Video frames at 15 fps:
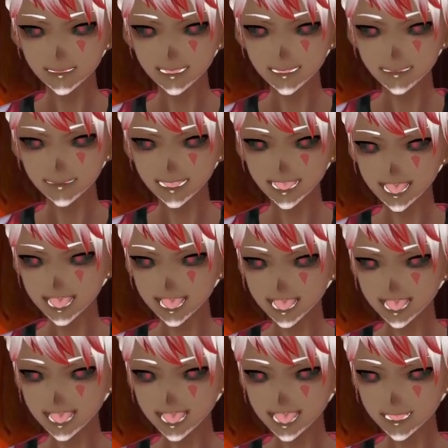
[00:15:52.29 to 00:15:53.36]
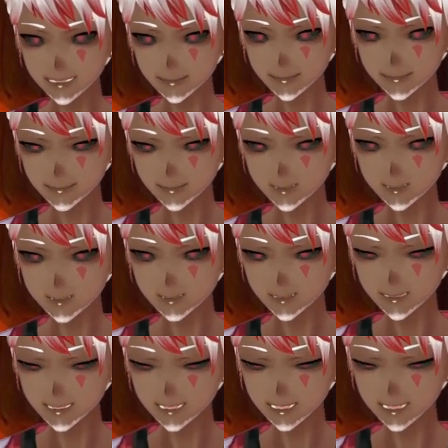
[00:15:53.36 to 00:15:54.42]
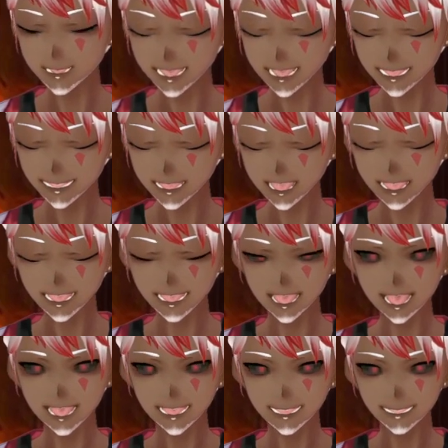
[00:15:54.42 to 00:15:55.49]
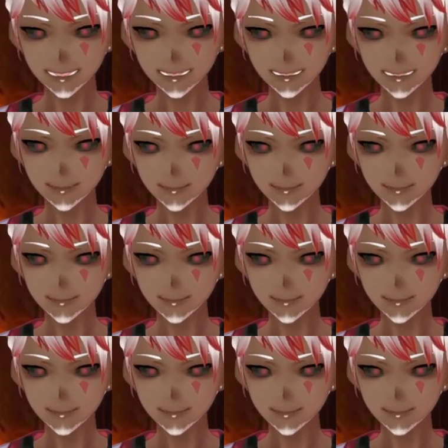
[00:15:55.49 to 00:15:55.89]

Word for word: it's uh, it came back up again.